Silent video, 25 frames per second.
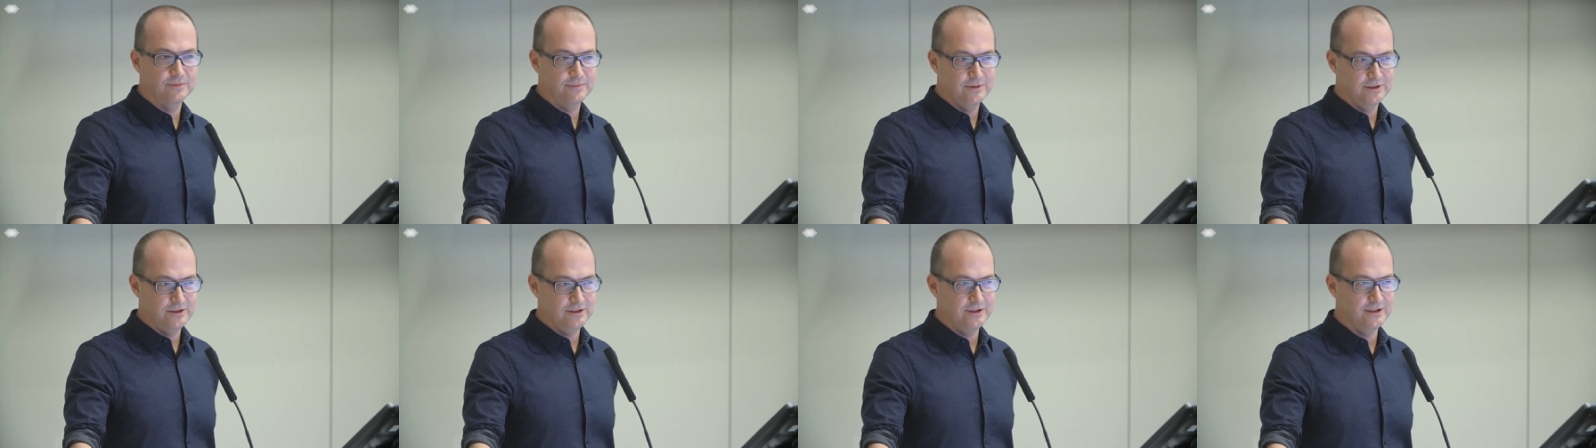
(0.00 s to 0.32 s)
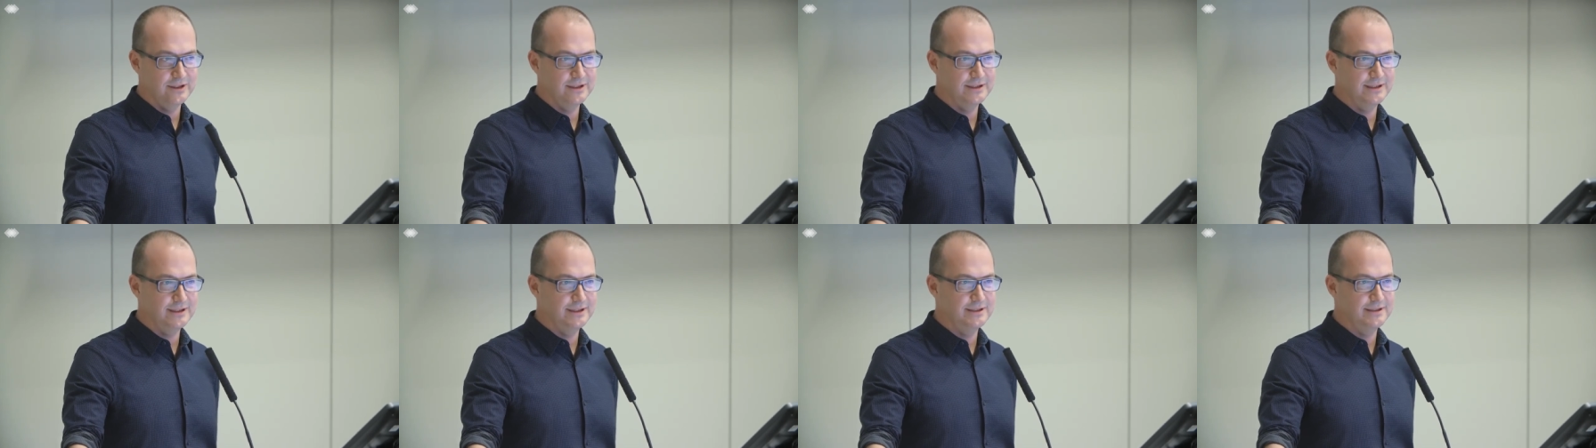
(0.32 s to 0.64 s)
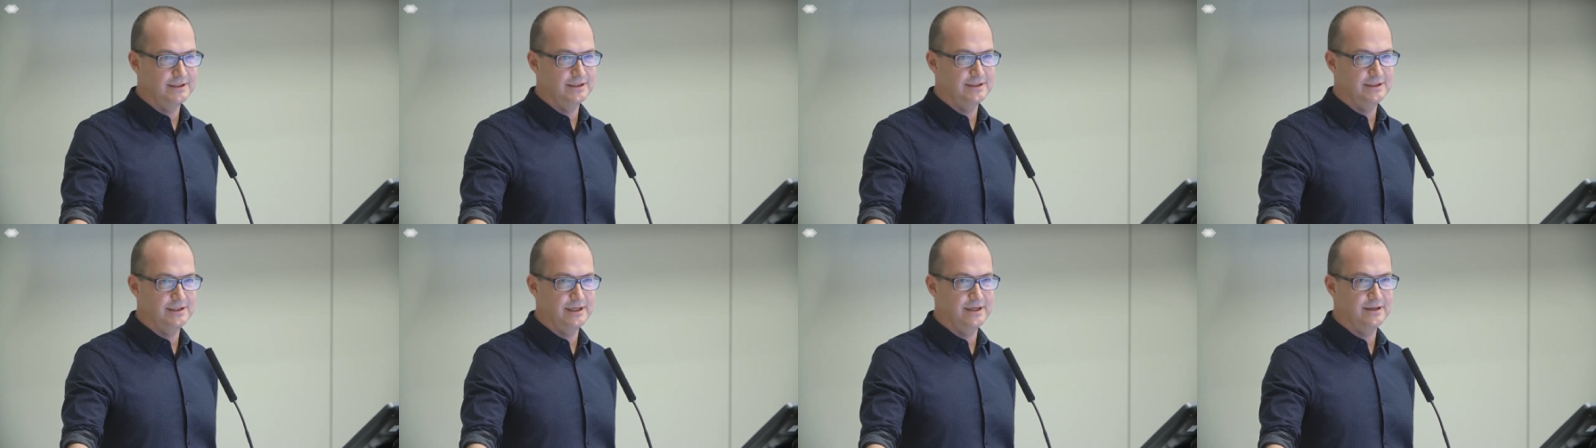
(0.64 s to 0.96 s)
opportunity
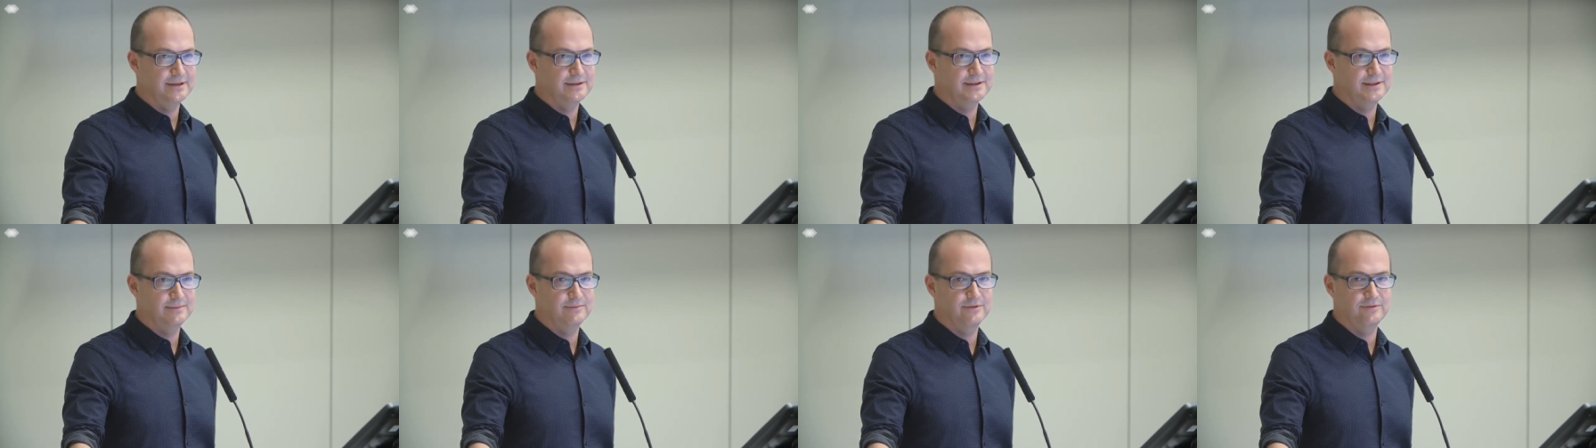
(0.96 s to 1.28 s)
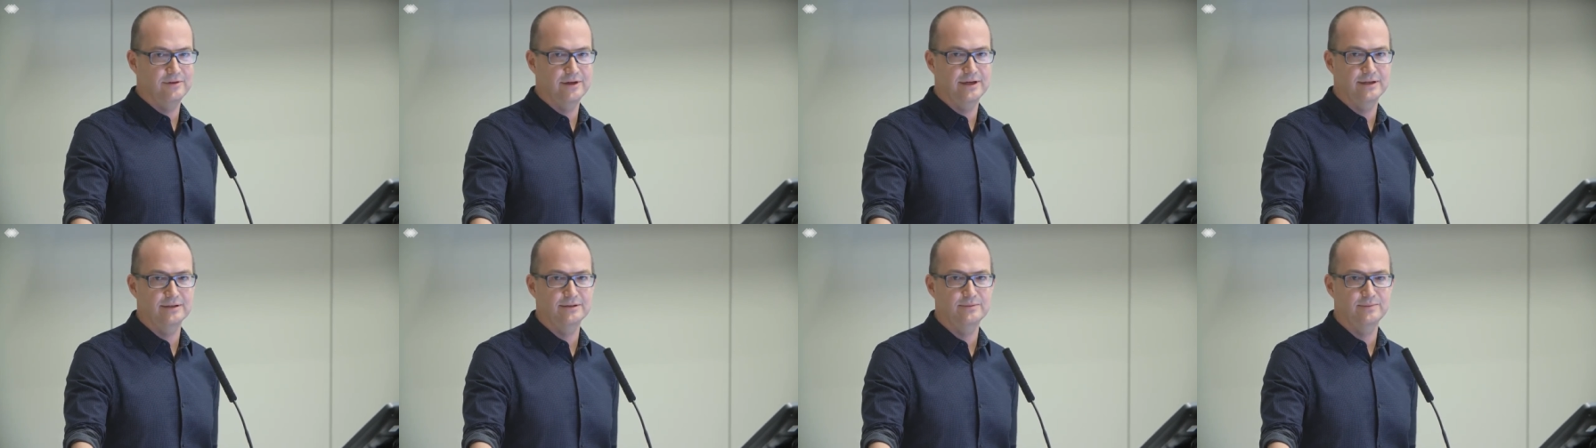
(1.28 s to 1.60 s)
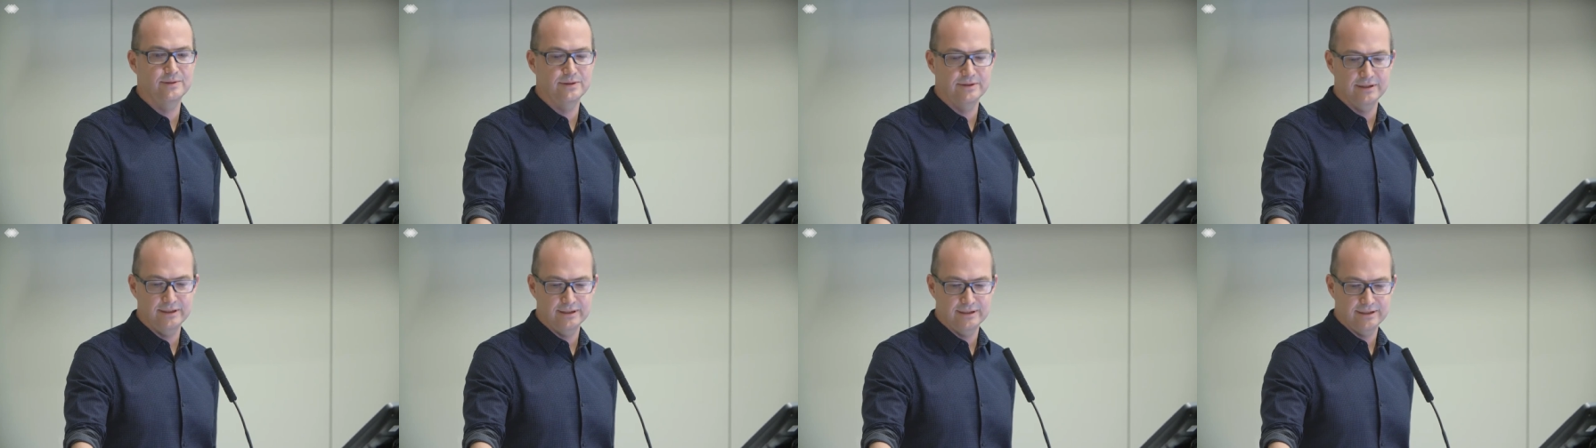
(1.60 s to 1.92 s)
to share some of our
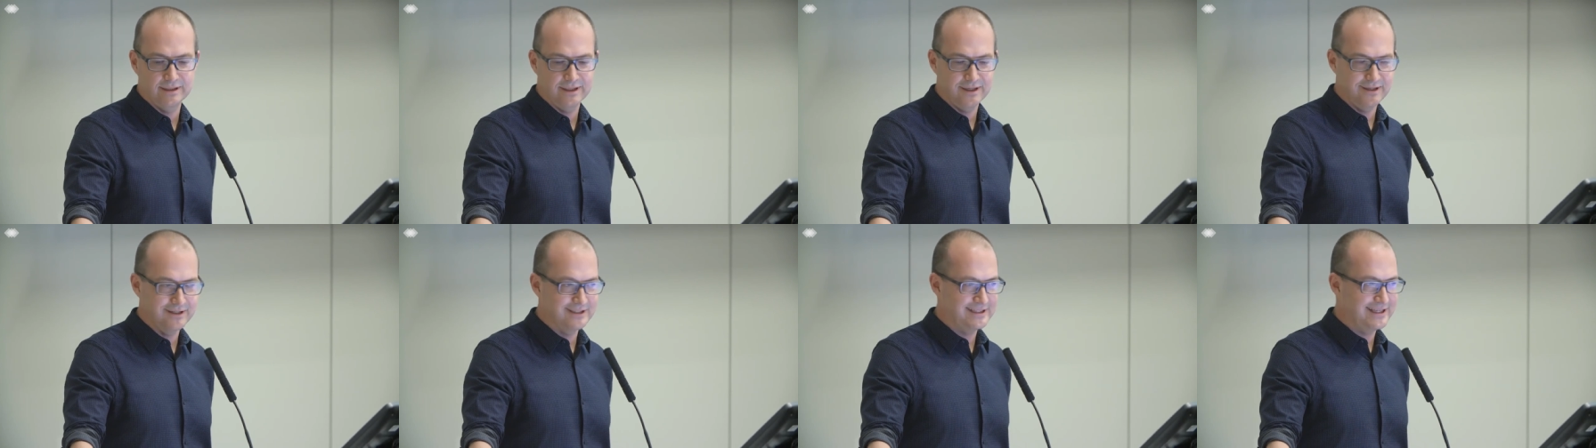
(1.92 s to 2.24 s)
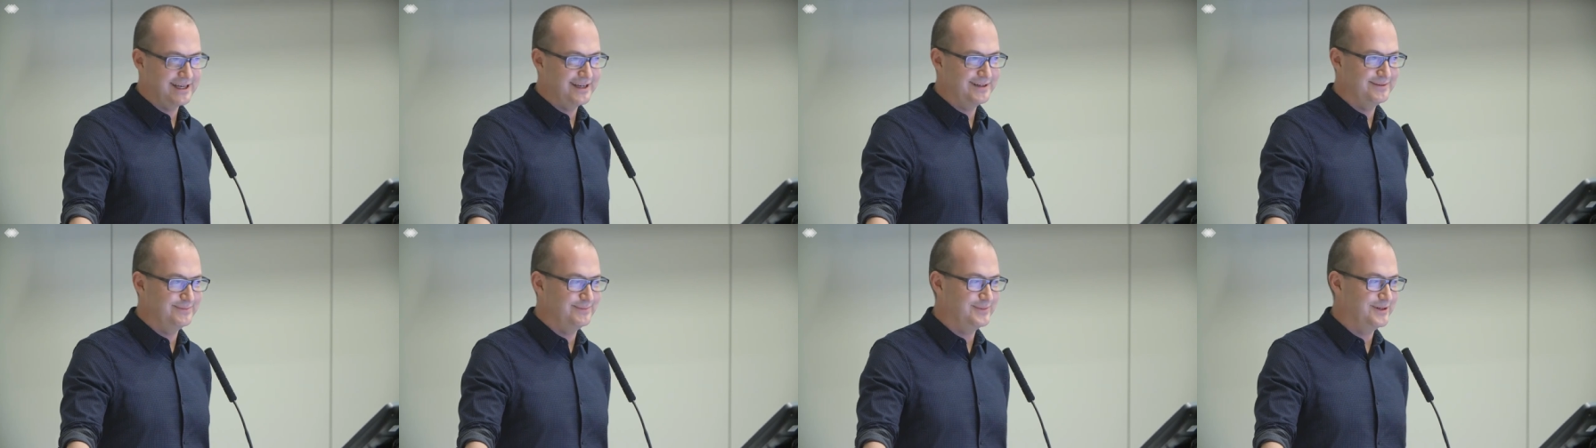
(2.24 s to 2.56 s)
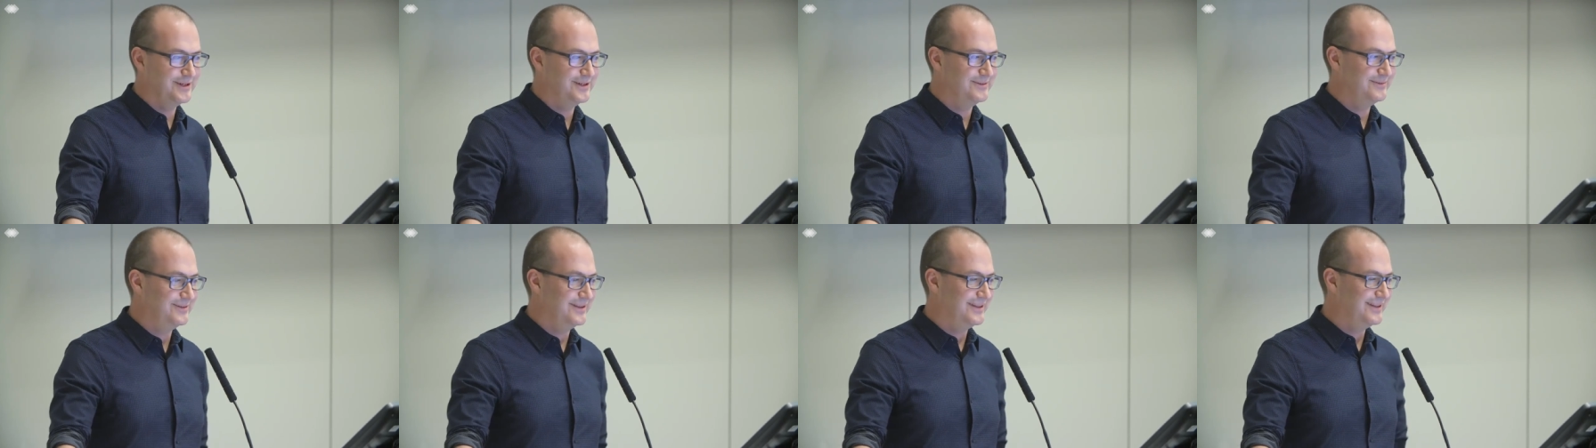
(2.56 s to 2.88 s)
experience at Garscadden
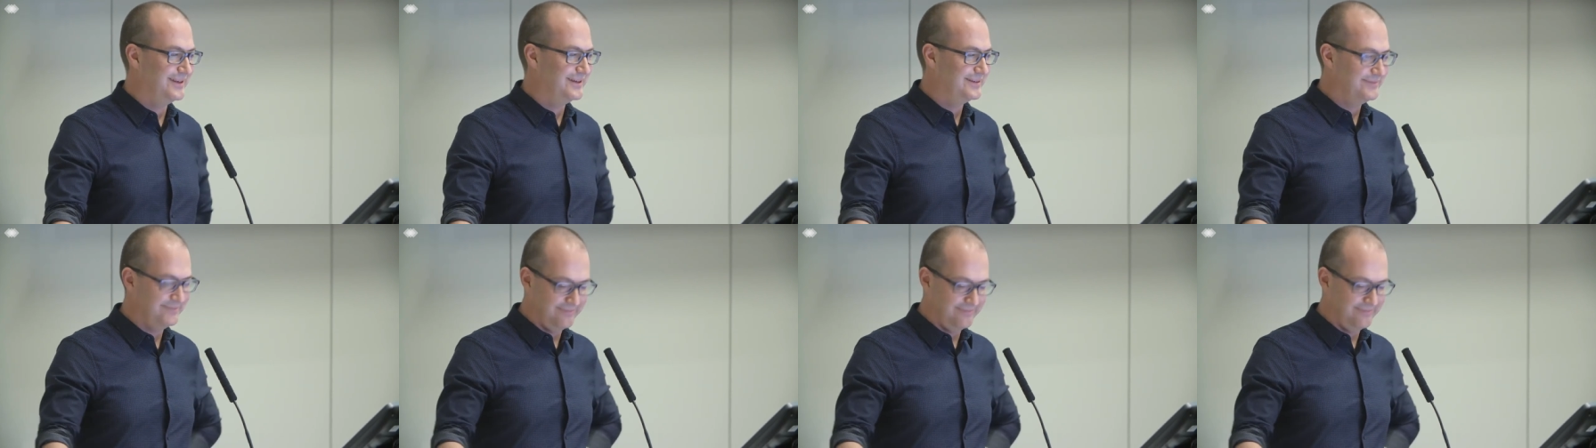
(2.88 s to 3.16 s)
Burn with you.